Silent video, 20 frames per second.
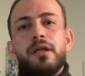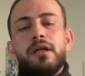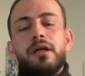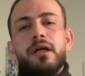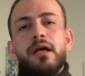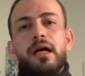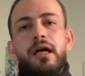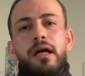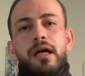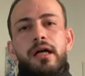
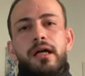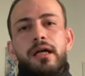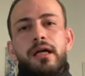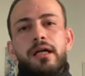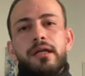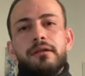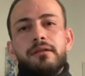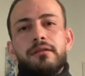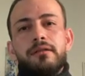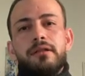
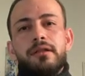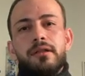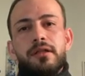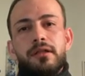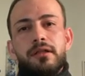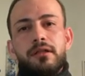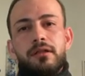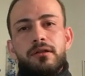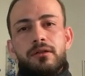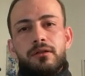and
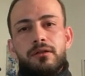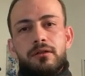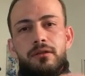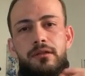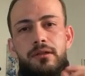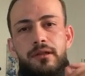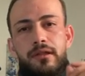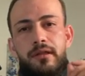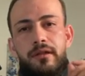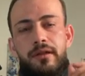
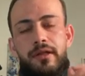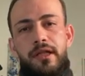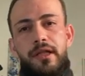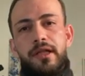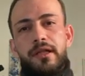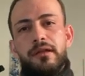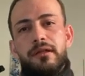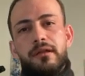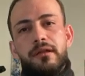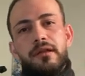
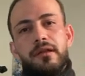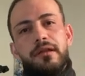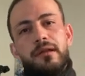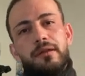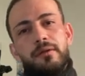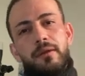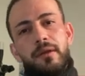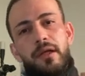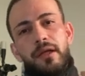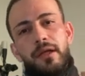then
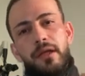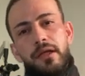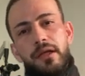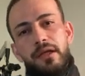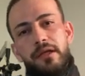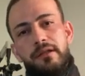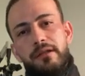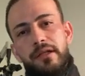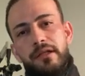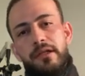
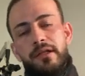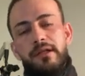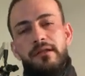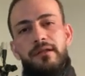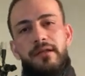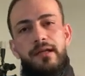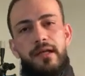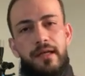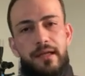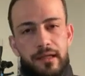entering
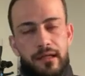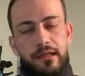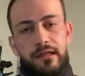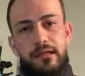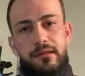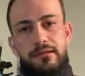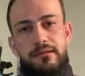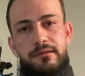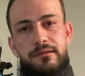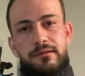the
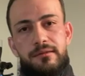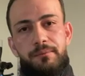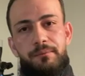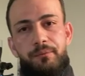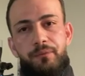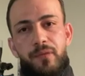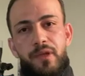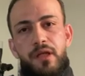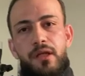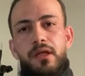canals.
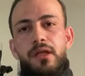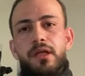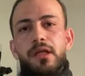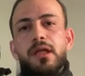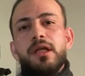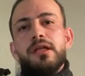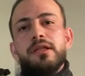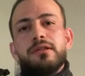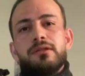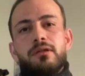
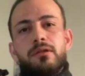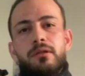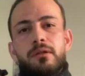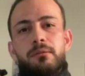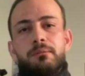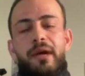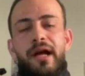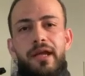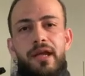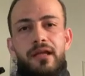So
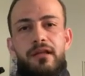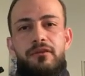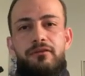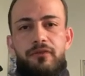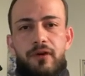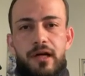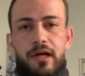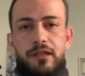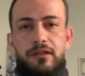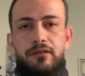my
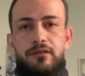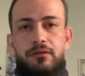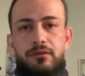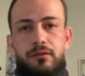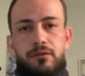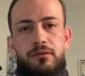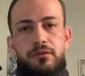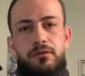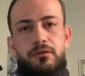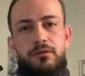advice to
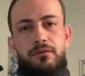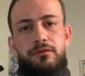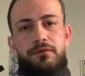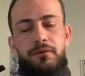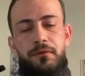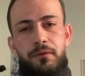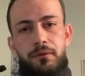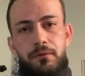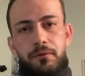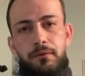all
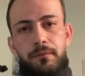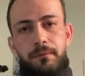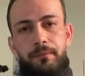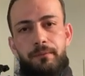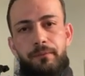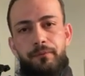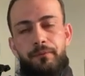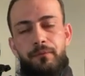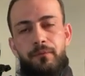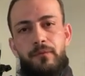of you,
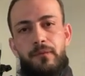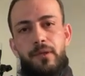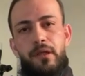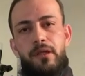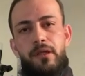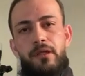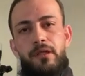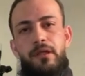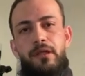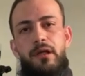
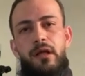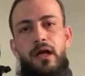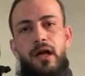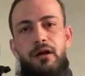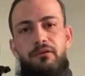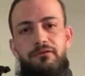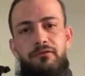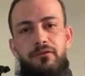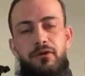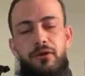
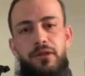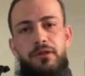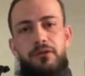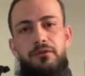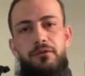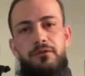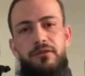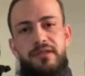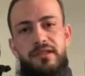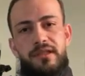avoid
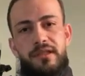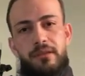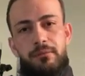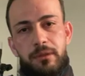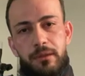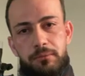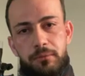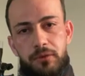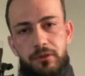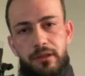using
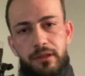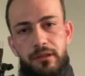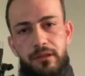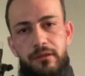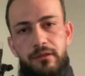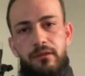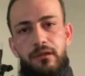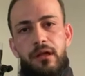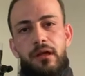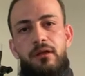Pulpotec.
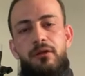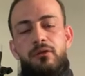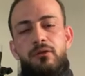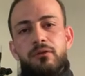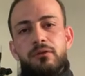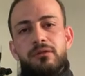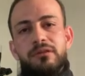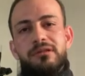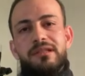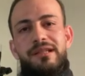And
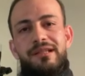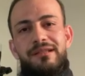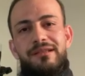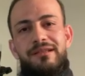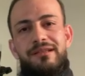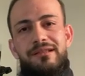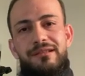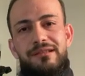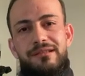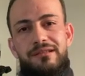those
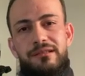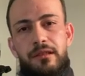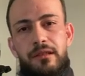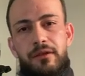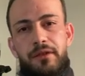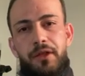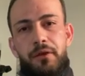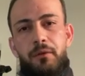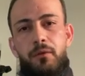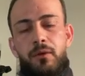dentists,
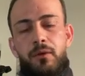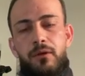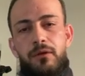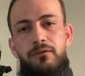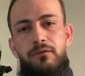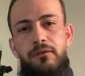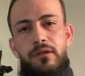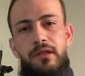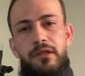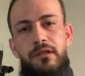they work
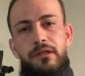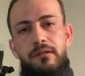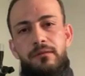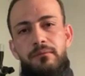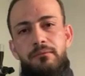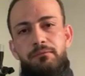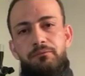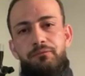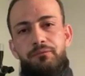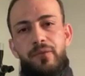
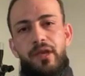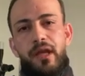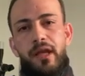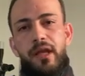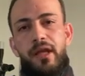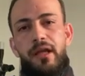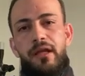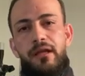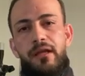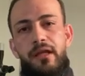in
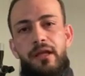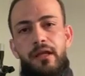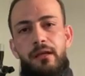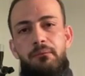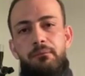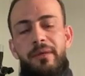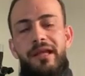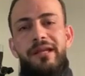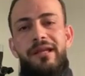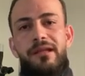area,
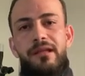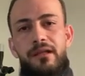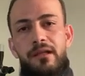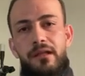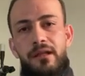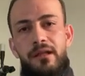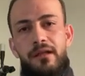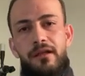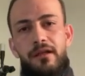mainly